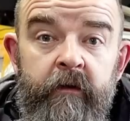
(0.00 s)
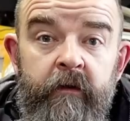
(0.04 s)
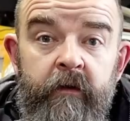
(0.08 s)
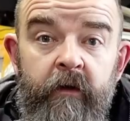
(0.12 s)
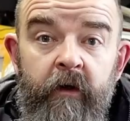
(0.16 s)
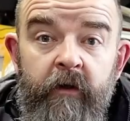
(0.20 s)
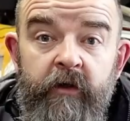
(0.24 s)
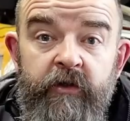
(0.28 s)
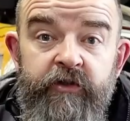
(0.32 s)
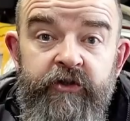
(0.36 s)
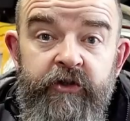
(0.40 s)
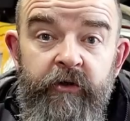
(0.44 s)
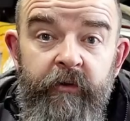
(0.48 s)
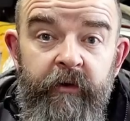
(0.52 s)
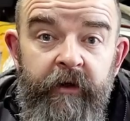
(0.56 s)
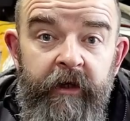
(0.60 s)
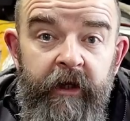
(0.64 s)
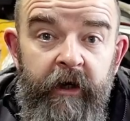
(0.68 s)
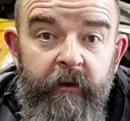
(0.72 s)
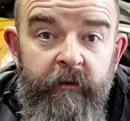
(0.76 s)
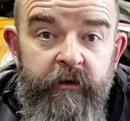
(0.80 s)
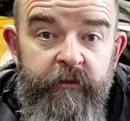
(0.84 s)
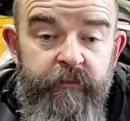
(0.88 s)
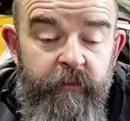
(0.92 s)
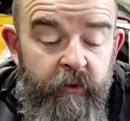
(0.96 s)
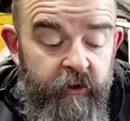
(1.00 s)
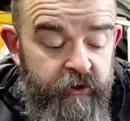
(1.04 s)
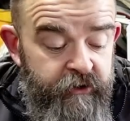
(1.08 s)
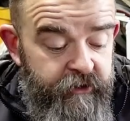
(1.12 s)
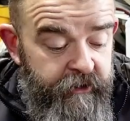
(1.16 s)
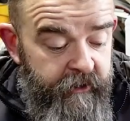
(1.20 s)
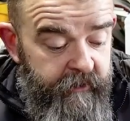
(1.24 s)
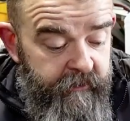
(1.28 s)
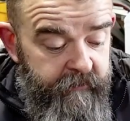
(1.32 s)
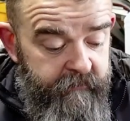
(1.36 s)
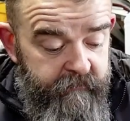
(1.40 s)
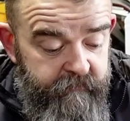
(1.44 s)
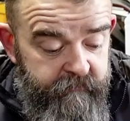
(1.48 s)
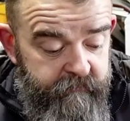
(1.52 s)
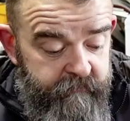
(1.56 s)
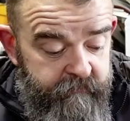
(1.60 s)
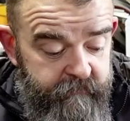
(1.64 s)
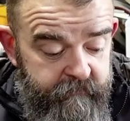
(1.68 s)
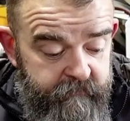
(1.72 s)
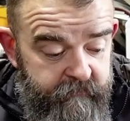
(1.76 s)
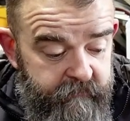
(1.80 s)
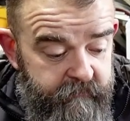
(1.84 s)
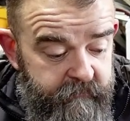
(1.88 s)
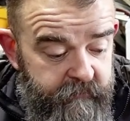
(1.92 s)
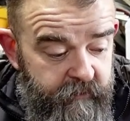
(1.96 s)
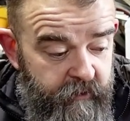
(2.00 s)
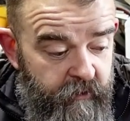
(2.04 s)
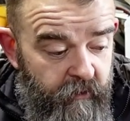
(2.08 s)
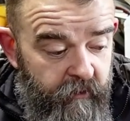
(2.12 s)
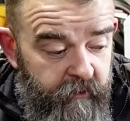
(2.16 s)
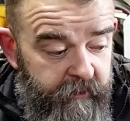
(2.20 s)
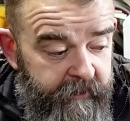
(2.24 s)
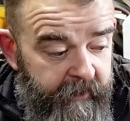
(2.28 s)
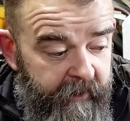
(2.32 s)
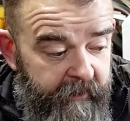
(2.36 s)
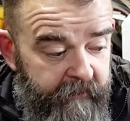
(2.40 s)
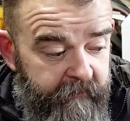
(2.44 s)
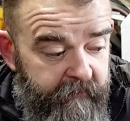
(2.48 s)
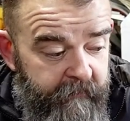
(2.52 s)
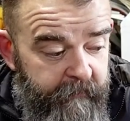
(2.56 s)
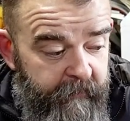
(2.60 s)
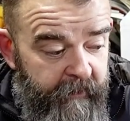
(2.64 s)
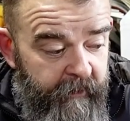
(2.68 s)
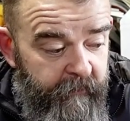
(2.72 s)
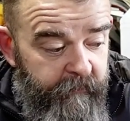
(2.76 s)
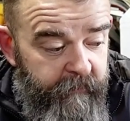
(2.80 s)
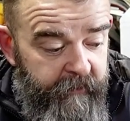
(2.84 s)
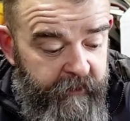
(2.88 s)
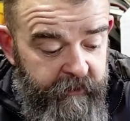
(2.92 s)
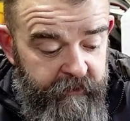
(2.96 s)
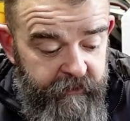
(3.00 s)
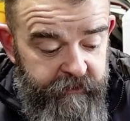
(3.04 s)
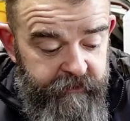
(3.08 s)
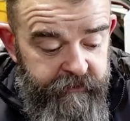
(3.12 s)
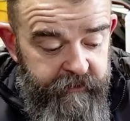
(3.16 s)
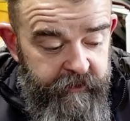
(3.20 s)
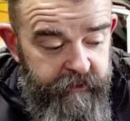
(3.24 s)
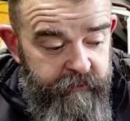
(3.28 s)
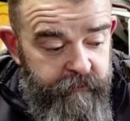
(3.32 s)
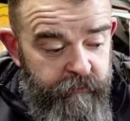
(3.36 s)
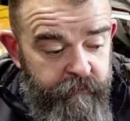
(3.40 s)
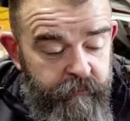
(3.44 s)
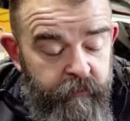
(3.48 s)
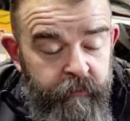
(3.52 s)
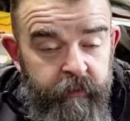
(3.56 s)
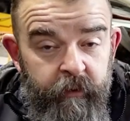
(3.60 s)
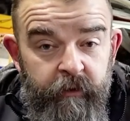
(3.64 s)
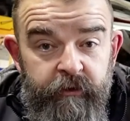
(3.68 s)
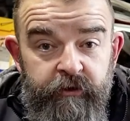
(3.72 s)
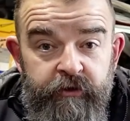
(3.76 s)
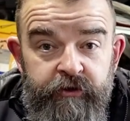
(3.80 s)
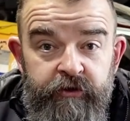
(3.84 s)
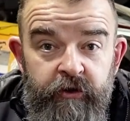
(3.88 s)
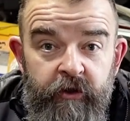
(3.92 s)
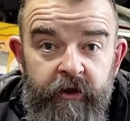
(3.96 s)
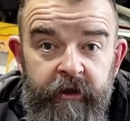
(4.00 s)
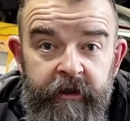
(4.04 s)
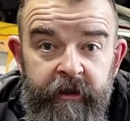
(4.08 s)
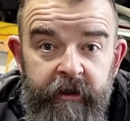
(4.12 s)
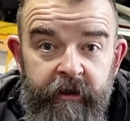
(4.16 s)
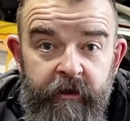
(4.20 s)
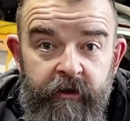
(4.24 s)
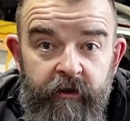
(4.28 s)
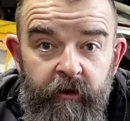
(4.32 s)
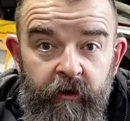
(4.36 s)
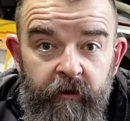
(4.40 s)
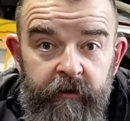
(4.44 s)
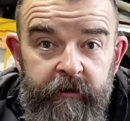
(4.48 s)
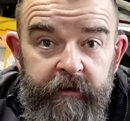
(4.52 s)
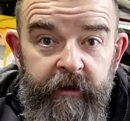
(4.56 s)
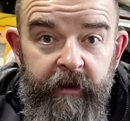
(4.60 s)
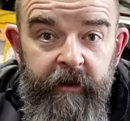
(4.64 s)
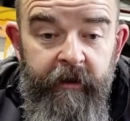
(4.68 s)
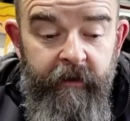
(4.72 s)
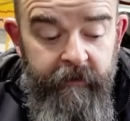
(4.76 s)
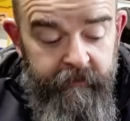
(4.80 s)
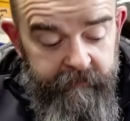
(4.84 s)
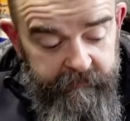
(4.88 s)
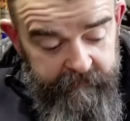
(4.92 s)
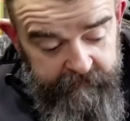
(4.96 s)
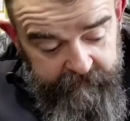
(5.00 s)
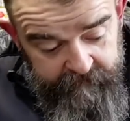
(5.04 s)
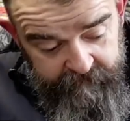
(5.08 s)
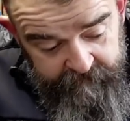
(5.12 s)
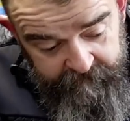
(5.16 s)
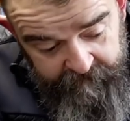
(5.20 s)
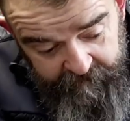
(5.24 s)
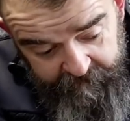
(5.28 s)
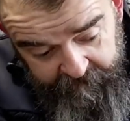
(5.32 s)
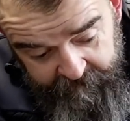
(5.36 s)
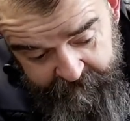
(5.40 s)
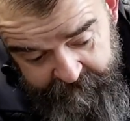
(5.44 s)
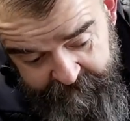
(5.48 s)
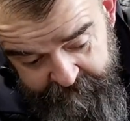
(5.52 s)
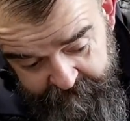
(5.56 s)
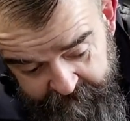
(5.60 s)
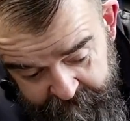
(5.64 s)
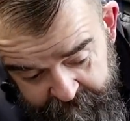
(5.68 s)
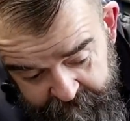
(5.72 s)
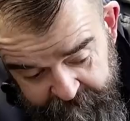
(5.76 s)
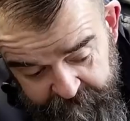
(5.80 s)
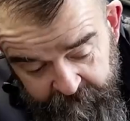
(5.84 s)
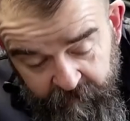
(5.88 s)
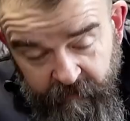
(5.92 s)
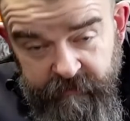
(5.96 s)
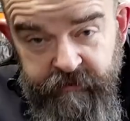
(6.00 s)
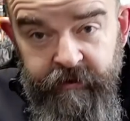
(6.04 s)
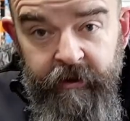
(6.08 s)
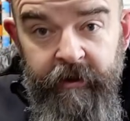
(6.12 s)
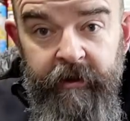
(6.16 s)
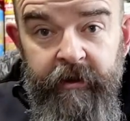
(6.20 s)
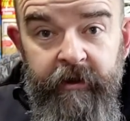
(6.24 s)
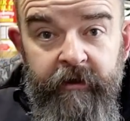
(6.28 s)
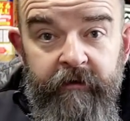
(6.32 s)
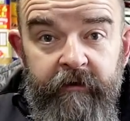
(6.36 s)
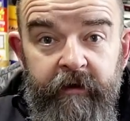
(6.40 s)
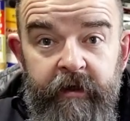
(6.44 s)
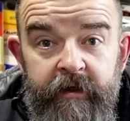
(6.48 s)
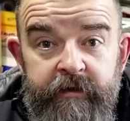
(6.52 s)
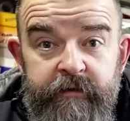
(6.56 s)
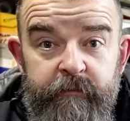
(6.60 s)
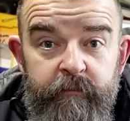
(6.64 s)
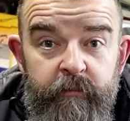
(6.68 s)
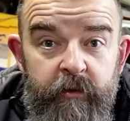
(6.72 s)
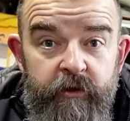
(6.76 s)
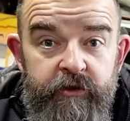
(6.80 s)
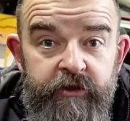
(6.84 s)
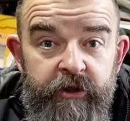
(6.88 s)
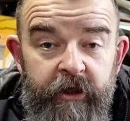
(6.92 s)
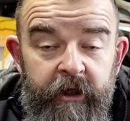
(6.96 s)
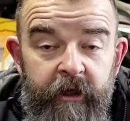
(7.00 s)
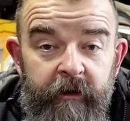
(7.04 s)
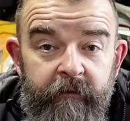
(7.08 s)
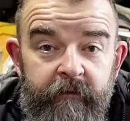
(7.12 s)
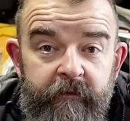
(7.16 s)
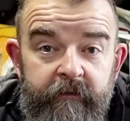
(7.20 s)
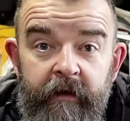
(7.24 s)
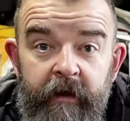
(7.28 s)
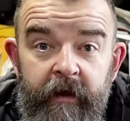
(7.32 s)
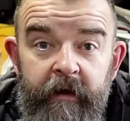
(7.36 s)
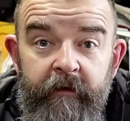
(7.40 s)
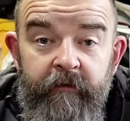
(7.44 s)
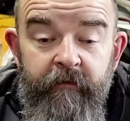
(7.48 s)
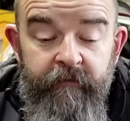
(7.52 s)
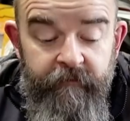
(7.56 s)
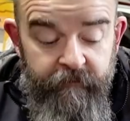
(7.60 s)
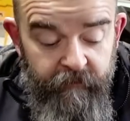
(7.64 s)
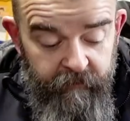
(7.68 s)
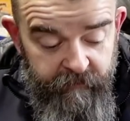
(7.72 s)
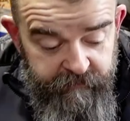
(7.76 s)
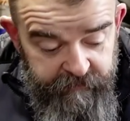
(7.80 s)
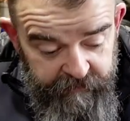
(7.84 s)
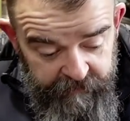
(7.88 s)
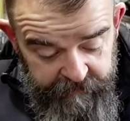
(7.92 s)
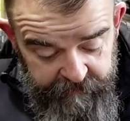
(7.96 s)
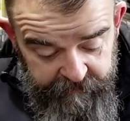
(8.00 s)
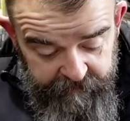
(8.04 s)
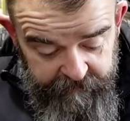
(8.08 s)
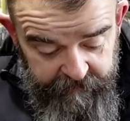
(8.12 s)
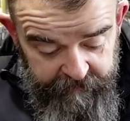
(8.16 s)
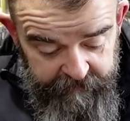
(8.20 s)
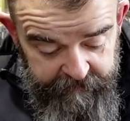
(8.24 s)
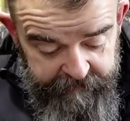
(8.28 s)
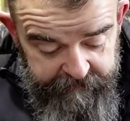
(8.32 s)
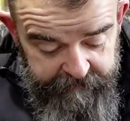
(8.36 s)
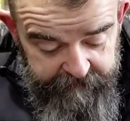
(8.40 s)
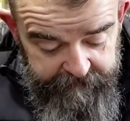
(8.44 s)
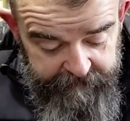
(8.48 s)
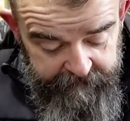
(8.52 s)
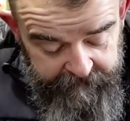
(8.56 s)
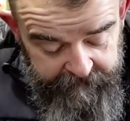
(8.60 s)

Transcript: All it's doing now is pushing cold air about, because it's sucking in cold air at 14 degrees and pushing out air at 14 degrees.